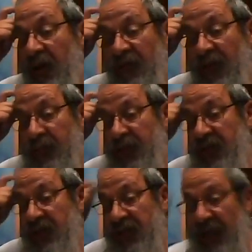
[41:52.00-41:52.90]
Reb
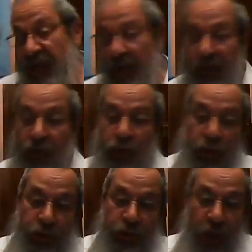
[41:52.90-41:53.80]
Shneur Zalman
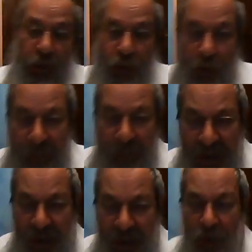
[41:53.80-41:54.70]
did not go
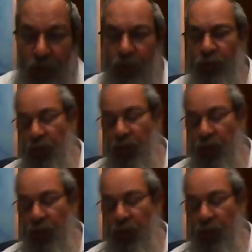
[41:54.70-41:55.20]
back to